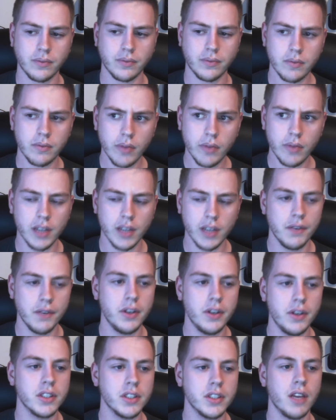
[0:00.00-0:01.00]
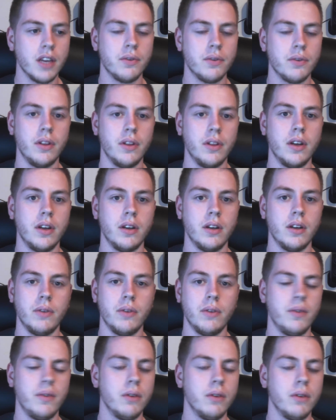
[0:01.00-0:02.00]
So we just care for the review,
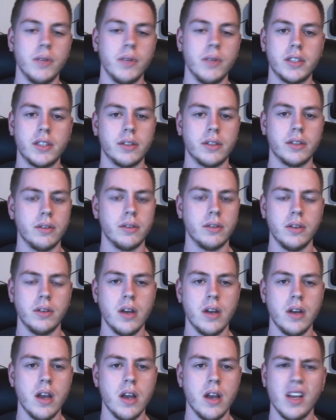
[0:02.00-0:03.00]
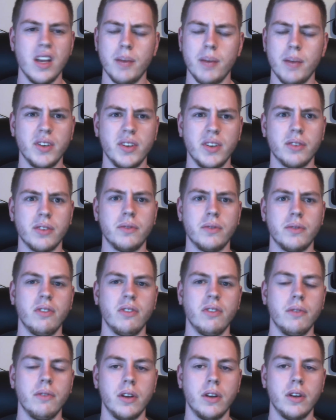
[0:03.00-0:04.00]
which I'm not a good
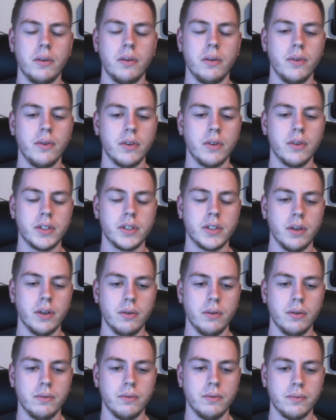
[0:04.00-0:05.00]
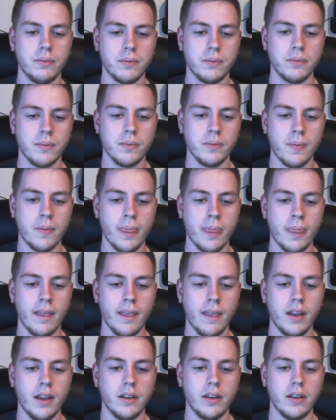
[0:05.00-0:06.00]
reviewer, so we're
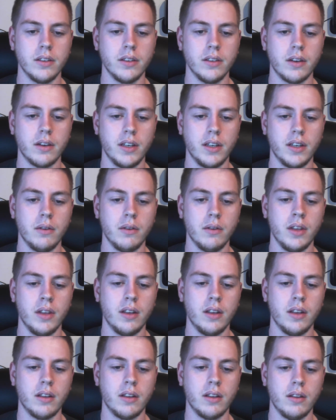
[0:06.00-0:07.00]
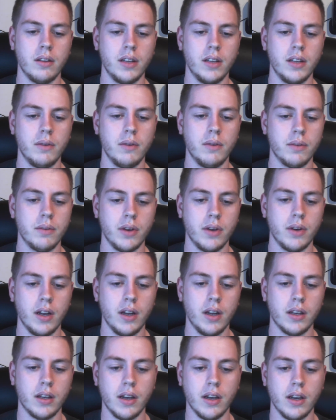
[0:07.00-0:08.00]
just gonna deal with what I
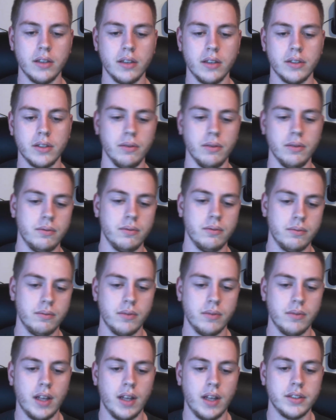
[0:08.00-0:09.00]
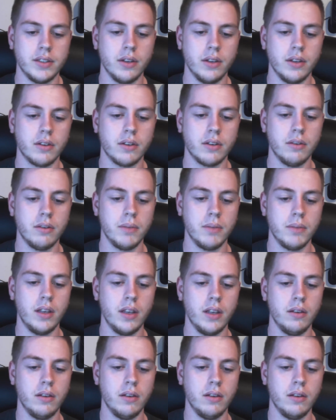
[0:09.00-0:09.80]
got. So that's not gonna be